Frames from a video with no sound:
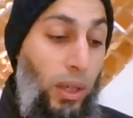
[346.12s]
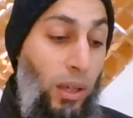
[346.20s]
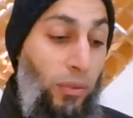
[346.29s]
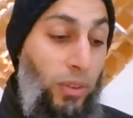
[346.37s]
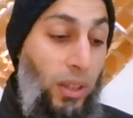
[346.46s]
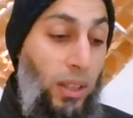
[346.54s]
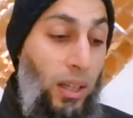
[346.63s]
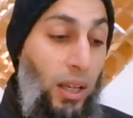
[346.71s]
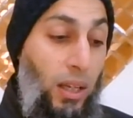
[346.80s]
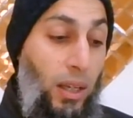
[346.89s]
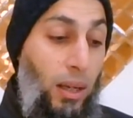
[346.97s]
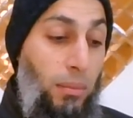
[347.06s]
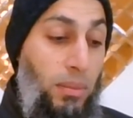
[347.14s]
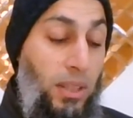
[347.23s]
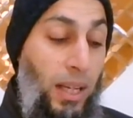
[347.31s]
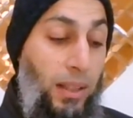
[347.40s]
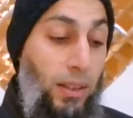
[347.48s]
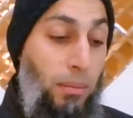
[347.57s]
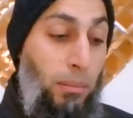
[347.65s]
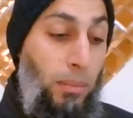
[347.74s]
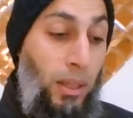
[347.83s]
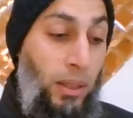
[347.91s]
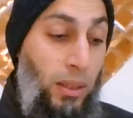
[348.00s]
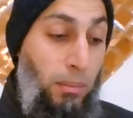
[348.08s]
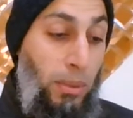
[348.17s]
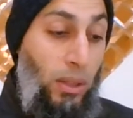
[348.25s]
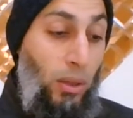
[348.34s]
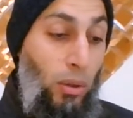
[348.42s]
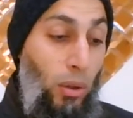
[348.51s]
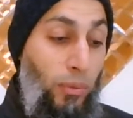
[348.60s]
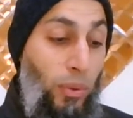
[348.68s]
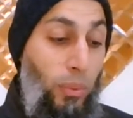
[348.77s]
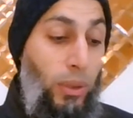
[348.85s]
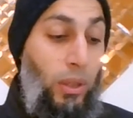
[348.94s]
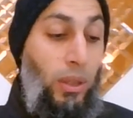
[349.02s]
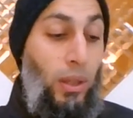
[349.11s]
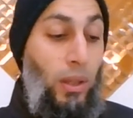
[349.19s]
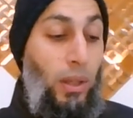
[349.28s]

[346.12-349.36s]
if the ta comes in the middle of a word.